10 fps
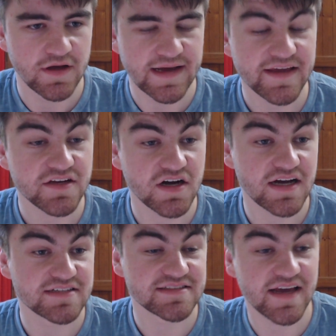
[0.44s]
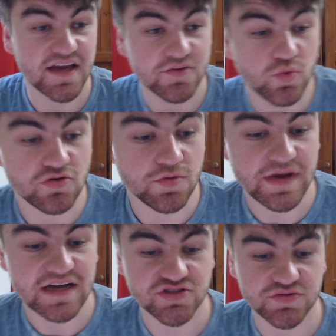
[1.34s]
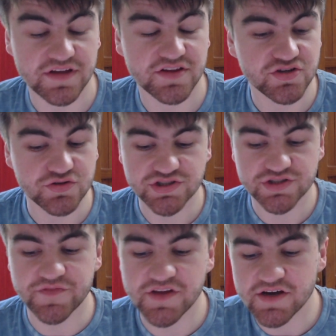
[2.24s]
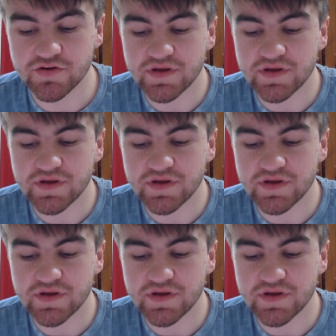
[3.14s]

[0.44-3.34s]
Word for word: Hey guys and welcome back to another YouTube video.